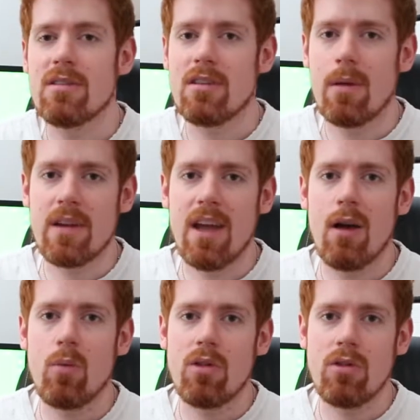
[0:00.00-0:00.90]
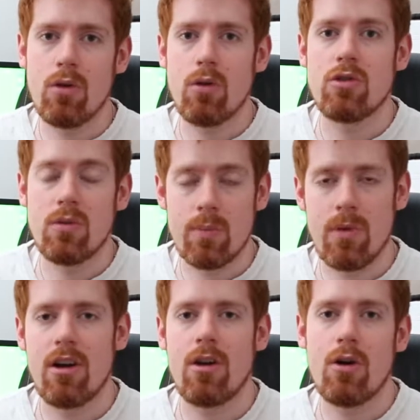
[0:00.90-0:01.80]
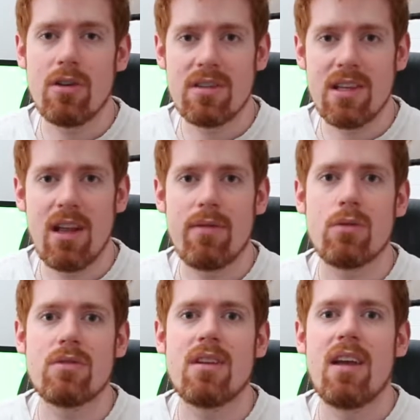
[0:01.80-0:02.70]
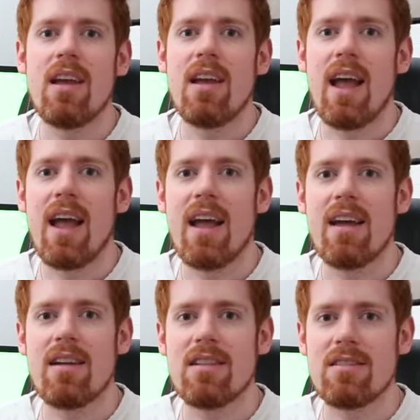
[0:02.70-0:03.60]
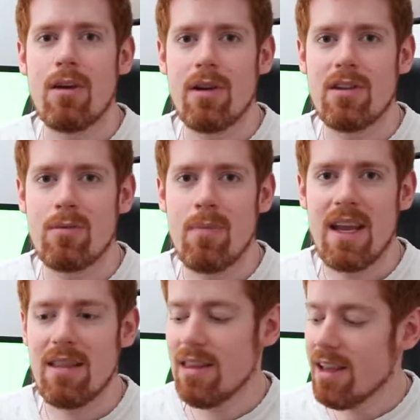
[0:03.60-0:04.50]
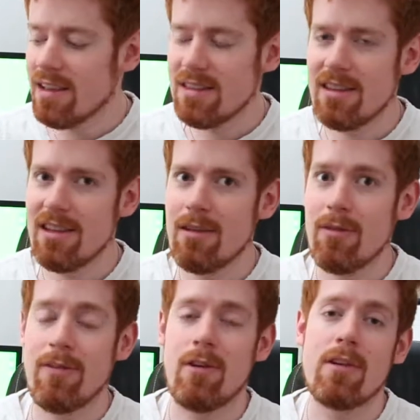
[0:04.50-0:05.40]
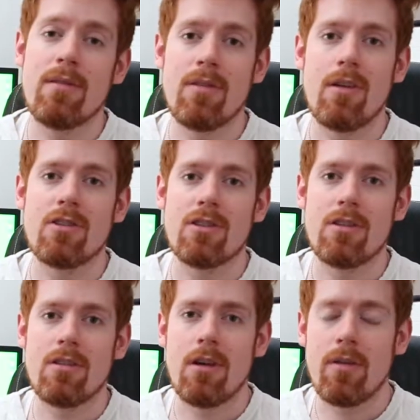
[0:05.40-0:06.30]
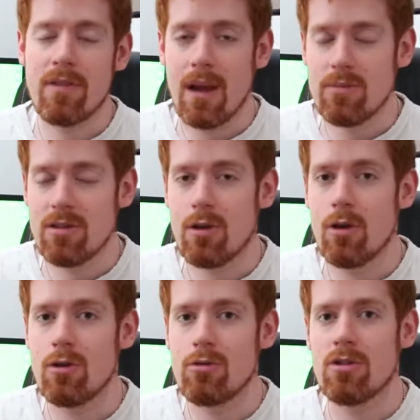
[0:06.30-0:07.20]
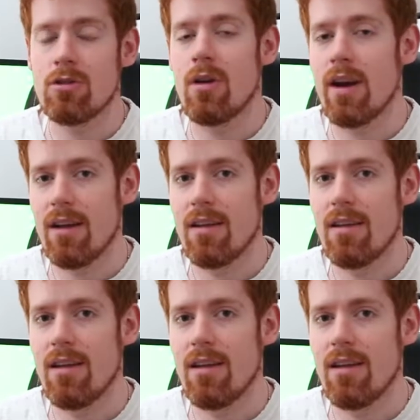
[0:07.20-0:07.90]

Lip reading: it's coming out with new Super Mario Odyssey levels and it's going to make this the inferior version of Captain Toad Treasure Tracker.